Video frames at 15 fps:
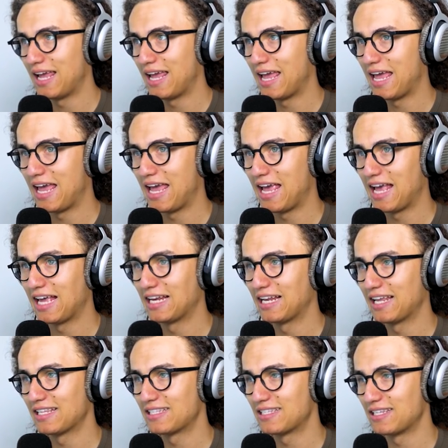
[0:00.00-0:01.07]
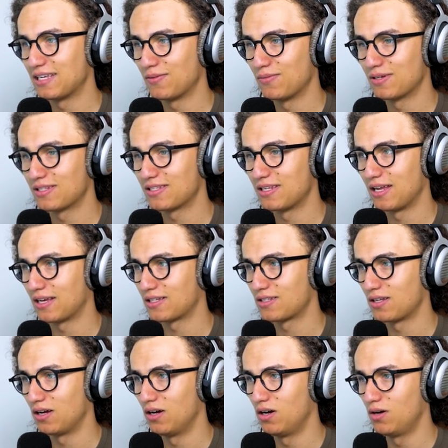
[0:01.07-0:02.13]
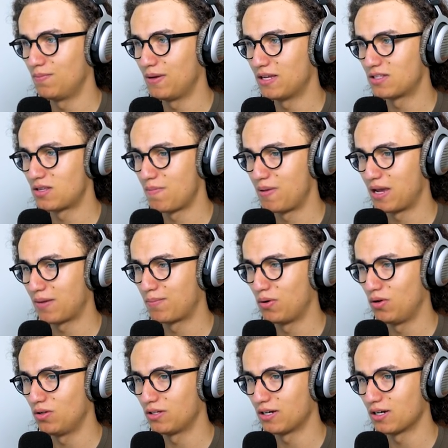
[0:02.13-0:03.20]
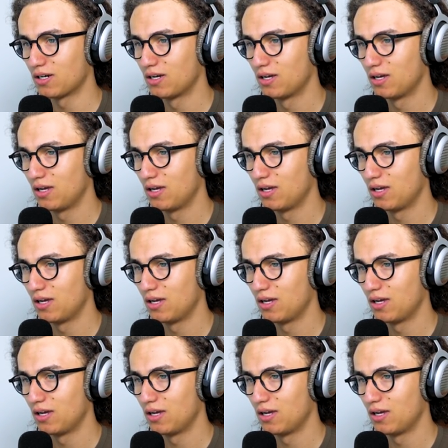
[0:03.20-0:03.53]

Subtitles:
And let's see. What's next? Oh, it's a big boulder.